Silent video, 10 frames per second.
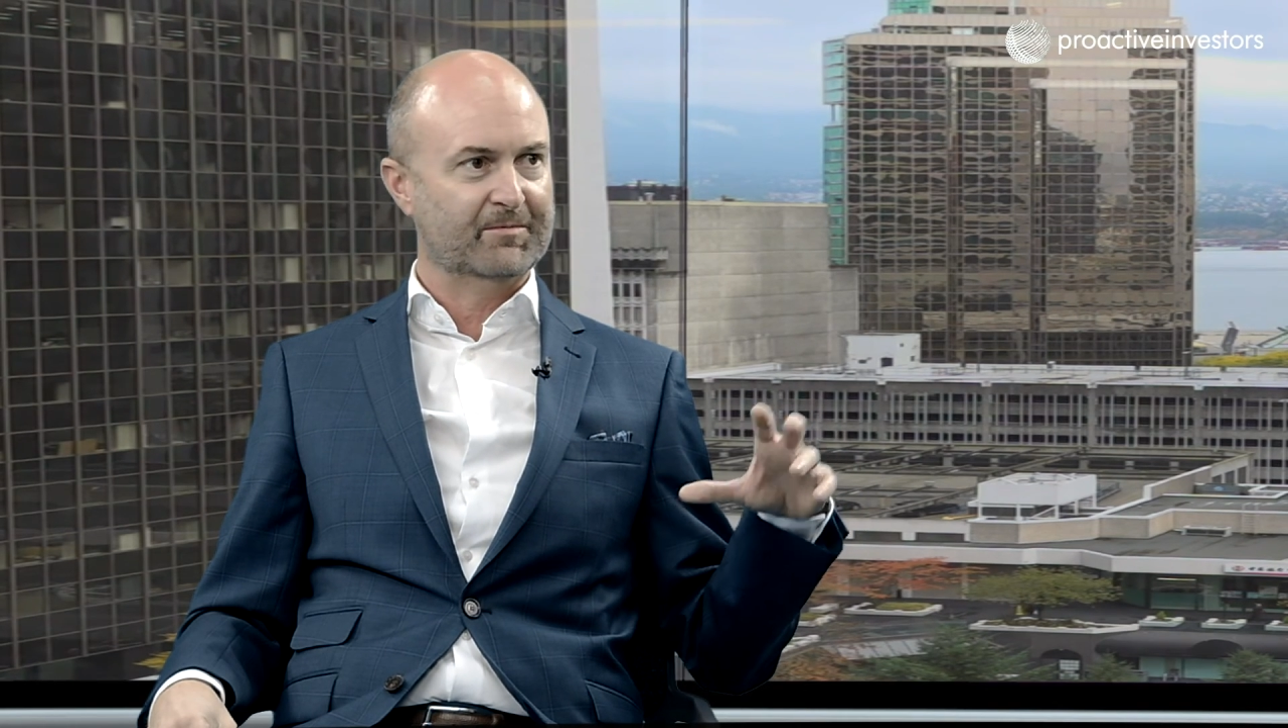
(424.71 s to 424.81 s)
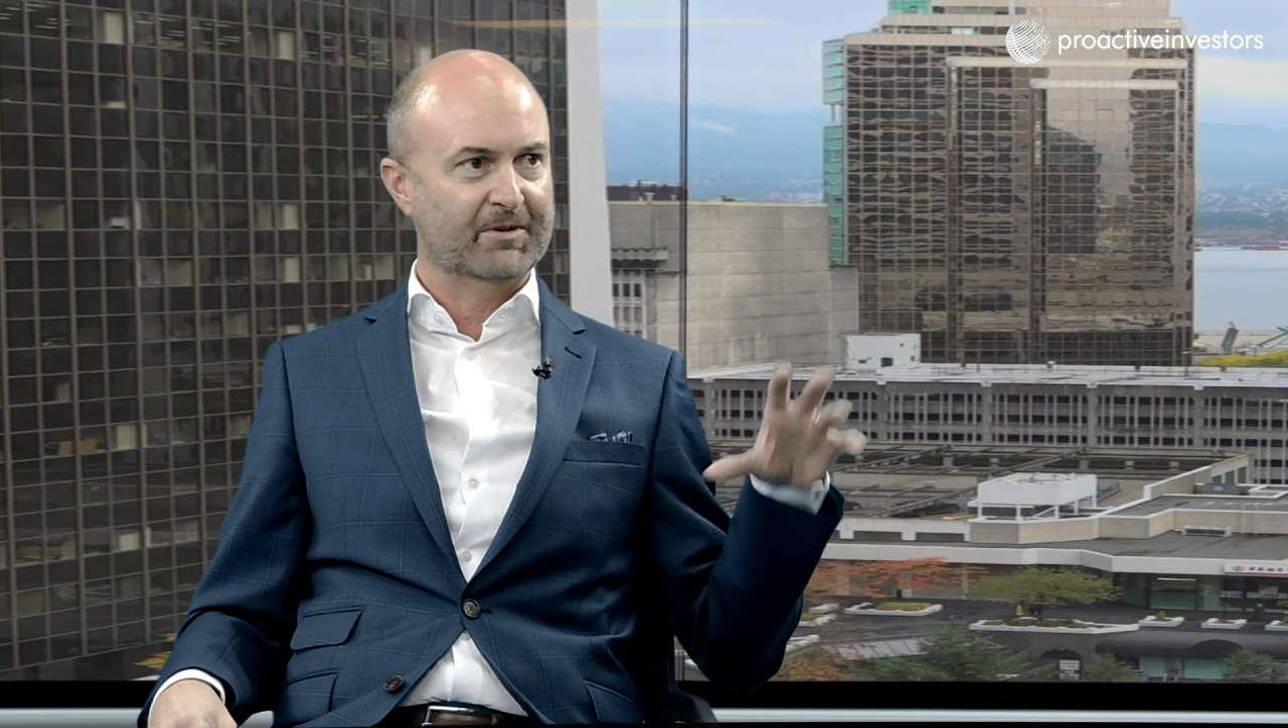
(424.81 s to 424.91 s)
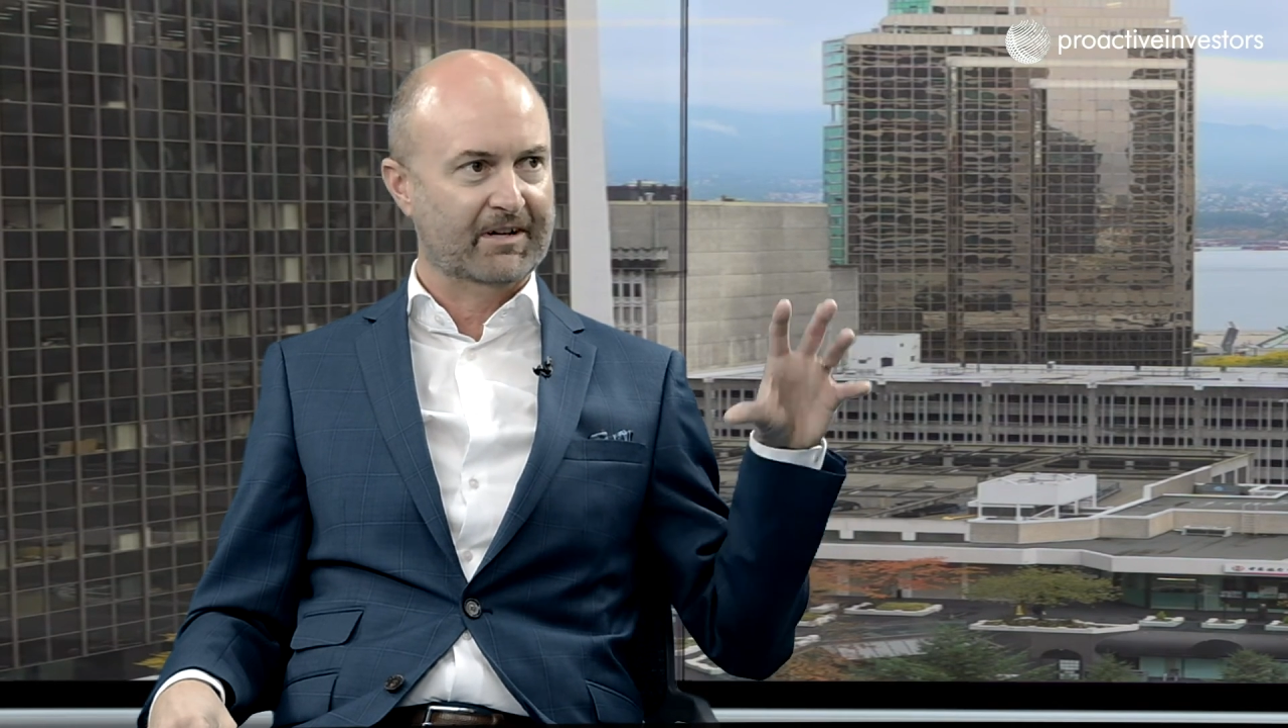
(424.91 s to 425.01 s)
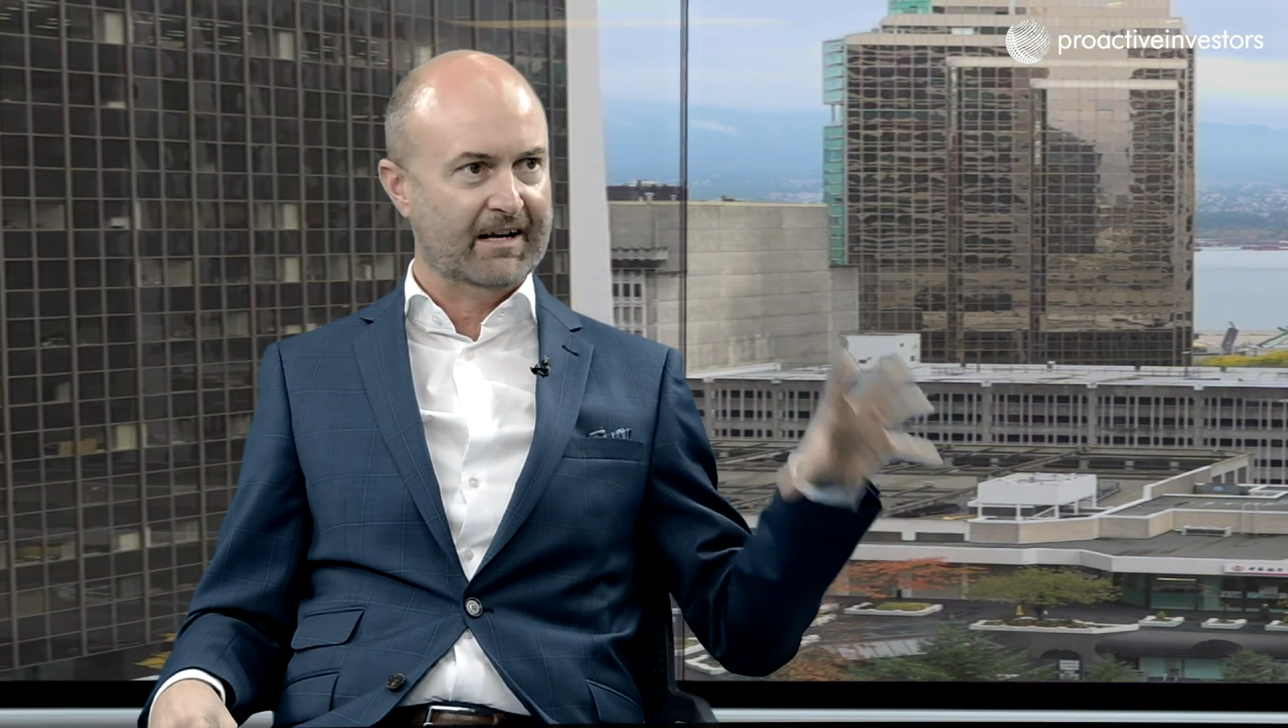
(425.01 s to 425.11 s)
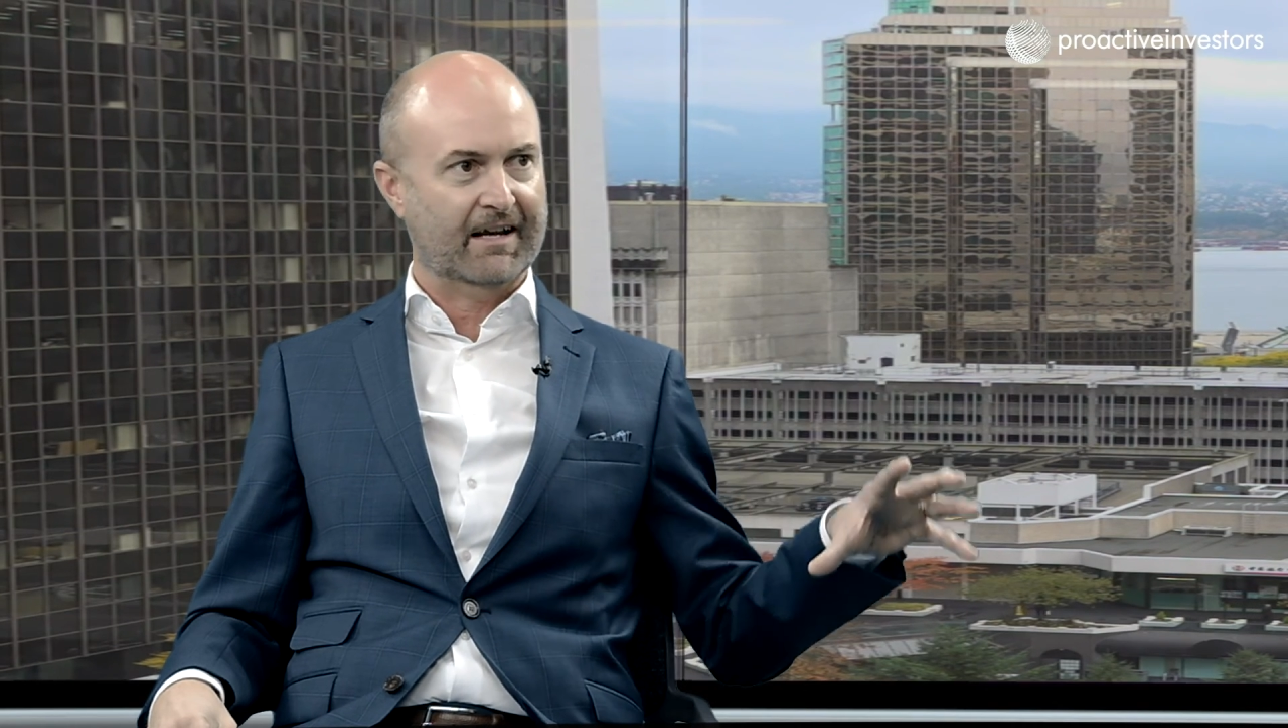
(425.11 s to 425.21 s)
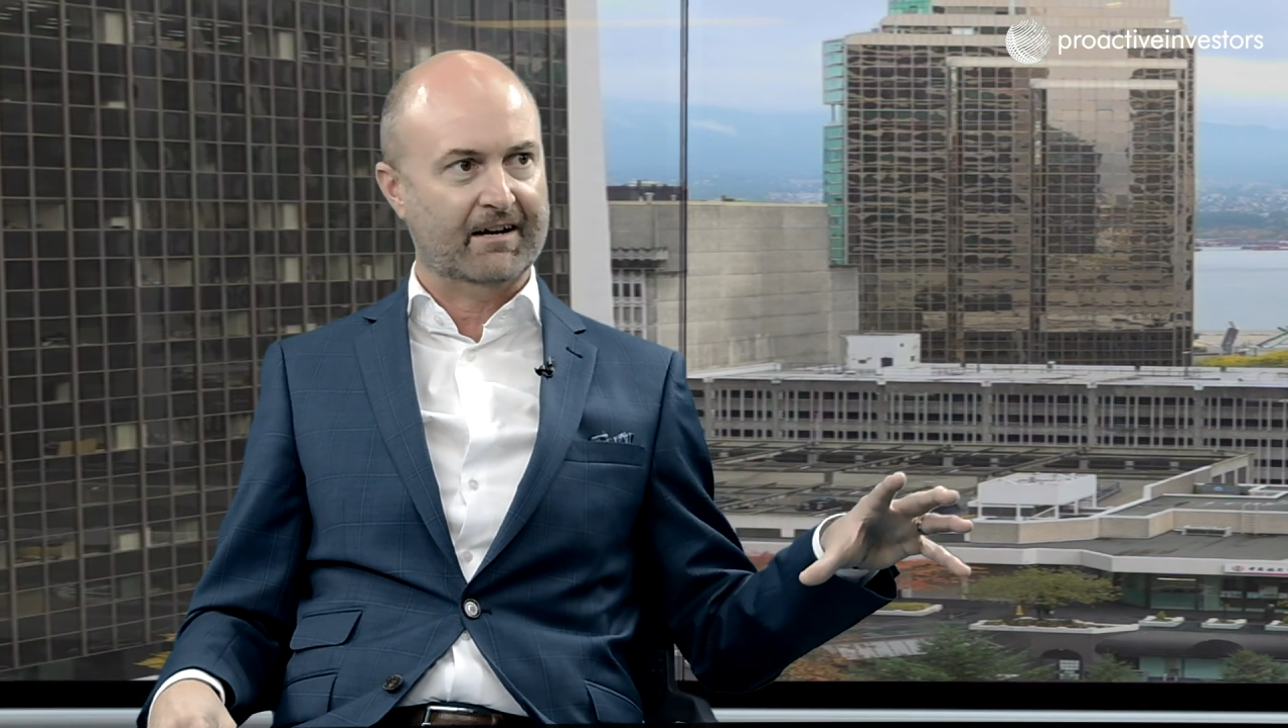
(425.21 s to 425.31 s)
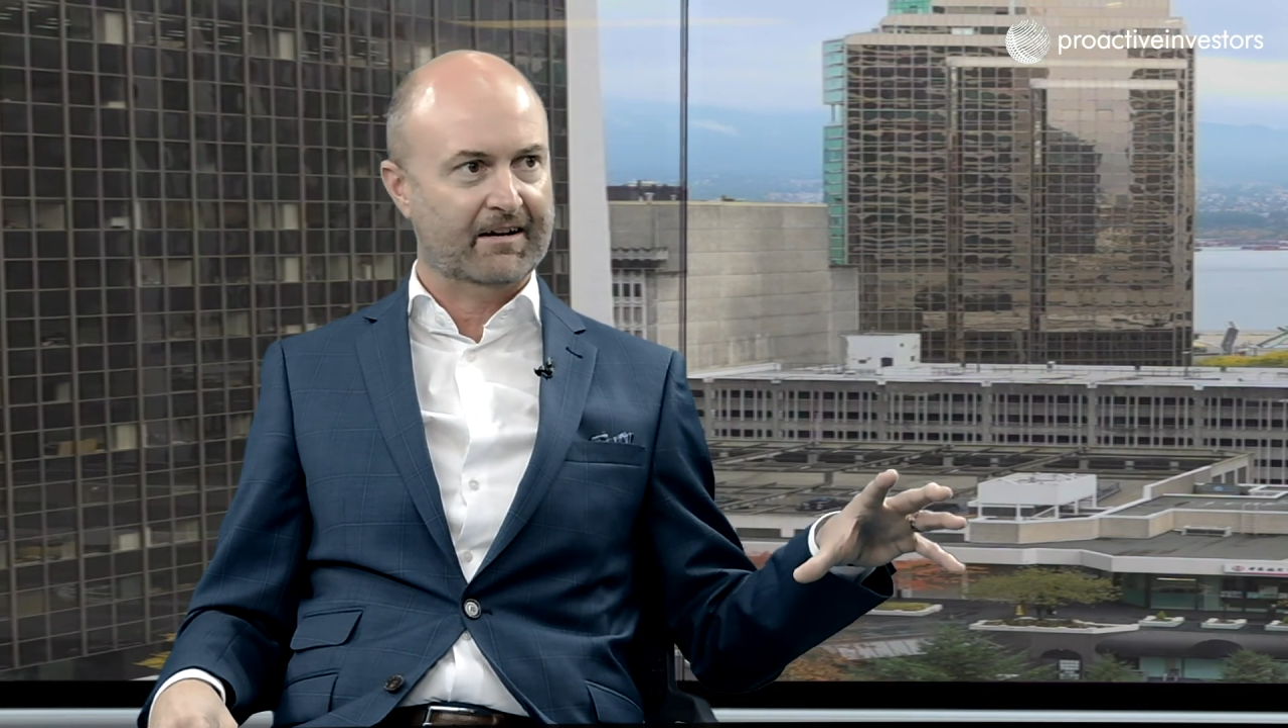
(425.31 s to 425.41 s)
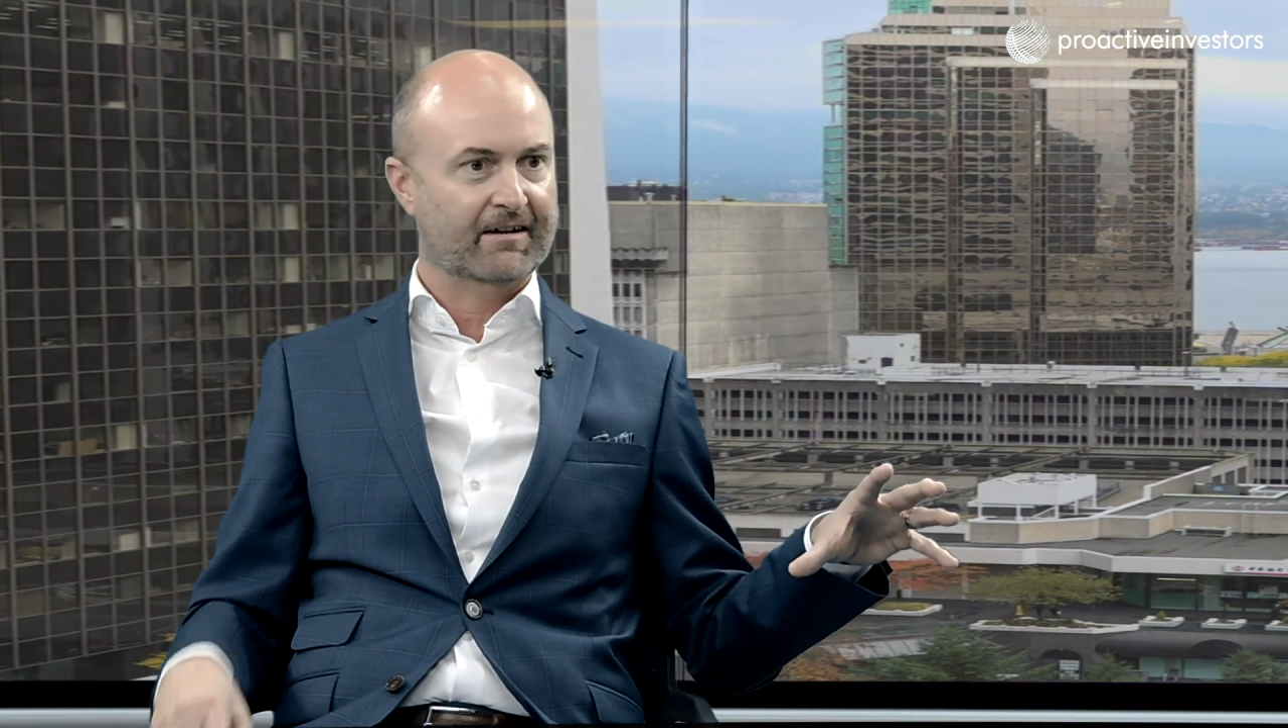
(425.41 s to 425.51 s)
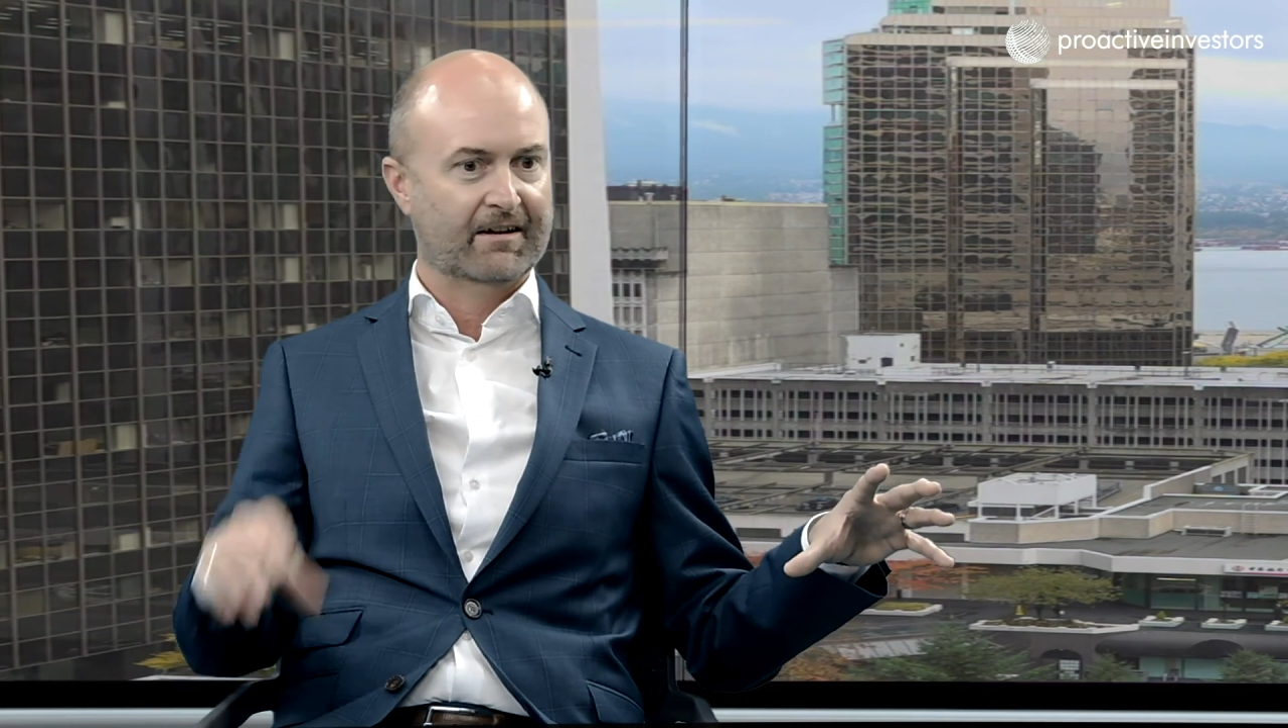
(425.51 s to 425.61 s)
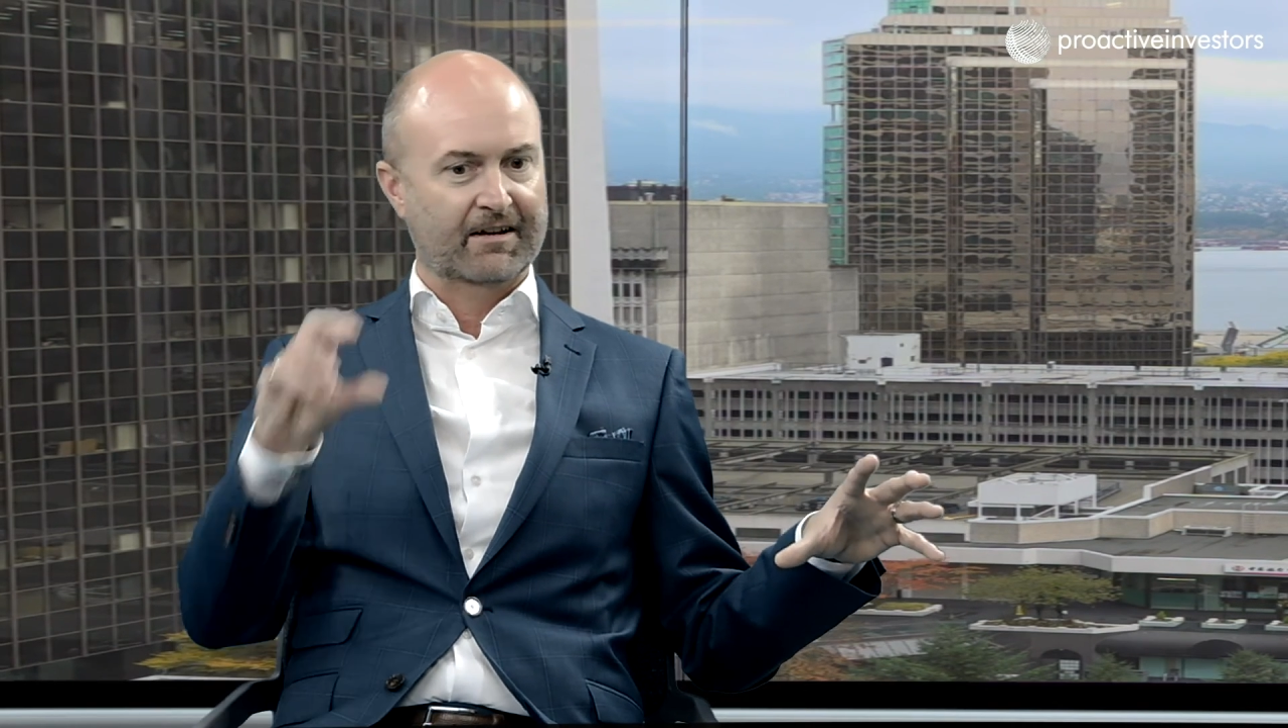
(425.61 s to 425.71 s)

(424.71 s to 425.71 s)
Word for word: being Canada,